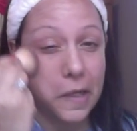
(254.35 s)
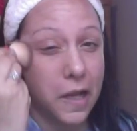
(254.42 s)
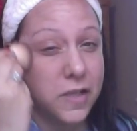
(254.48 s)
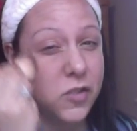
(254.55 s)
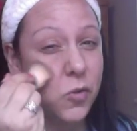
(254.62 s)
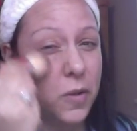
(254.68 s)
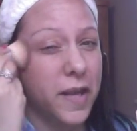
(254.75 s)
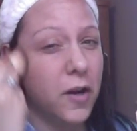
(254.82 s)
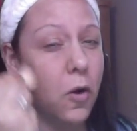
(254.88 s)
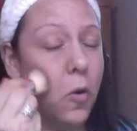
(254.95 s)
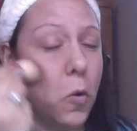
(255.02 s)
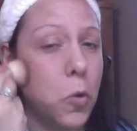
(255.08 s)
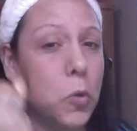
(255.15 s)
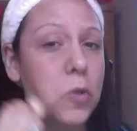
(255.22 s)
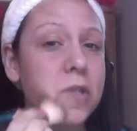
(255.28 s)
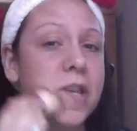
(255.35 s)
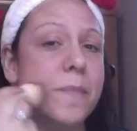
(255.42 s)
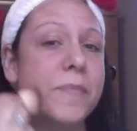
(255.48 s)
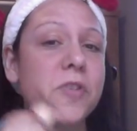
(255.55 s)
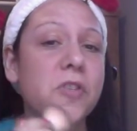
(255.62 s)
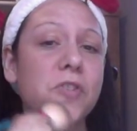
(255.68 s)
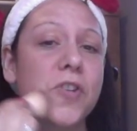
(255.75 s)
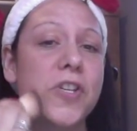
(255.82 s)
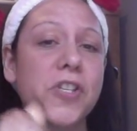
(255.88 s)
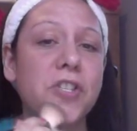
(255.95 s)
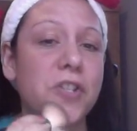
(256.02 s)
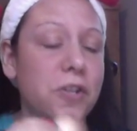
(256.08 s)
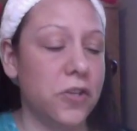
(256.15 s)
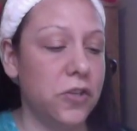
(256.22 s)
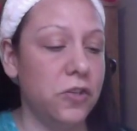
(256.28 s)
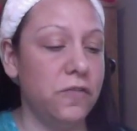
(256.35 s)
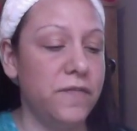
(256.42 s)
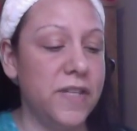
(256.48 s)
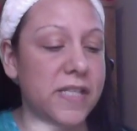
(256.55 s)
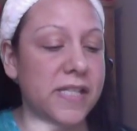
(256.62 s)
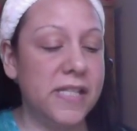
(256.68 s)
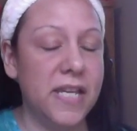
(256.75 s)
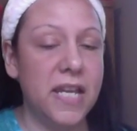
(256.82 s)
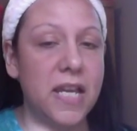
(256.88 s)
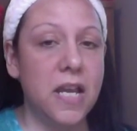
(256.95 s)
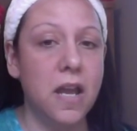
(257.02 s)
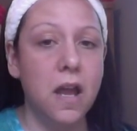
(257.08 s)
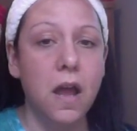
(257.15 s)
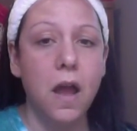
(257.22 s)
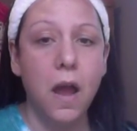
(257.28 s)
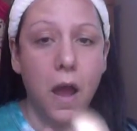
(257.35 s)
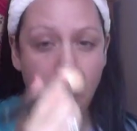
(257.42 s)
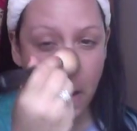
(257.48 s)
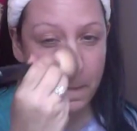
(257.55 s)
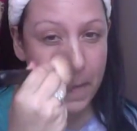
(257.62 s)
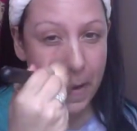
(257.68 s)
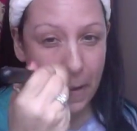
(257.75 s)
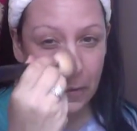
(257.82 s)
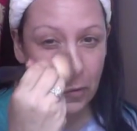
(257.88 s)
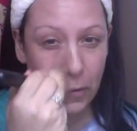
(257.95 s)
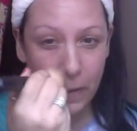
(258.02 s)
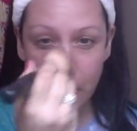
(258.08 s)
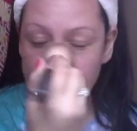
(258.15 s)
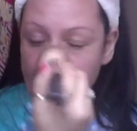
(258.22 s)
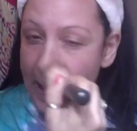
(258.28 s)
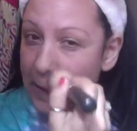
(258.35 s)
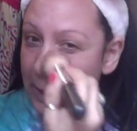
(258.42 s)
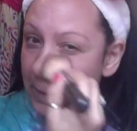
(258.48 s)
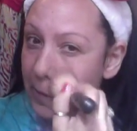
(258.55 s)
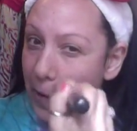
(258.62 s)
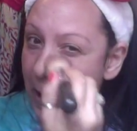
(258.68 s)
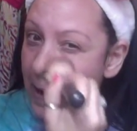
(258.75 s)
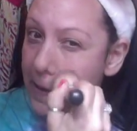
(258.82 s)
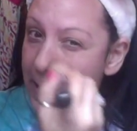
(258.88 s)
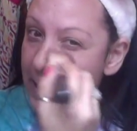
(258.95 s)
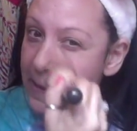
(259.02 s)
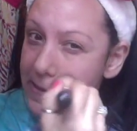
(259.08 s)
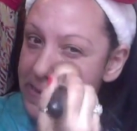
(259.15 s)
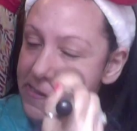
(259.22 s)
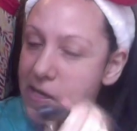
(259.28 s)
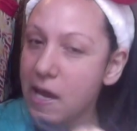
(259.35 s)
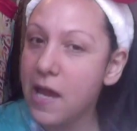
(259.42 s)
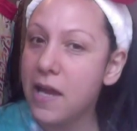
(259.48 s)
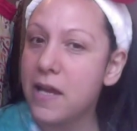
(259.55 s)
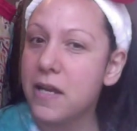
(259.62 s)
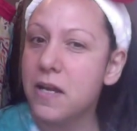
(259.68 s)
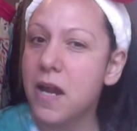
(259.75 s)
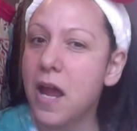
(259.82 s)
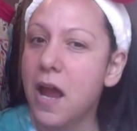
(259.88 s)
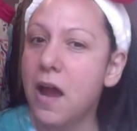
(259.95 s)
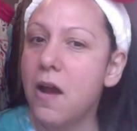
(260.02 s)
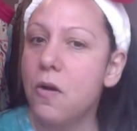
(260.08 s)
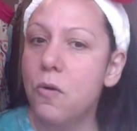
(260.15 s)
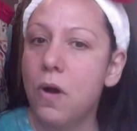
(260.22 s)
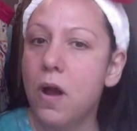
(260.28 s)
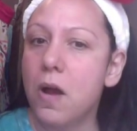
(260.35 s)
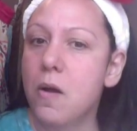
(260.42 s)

I saw like a whole demonstration on QVC about Laura Geller products and how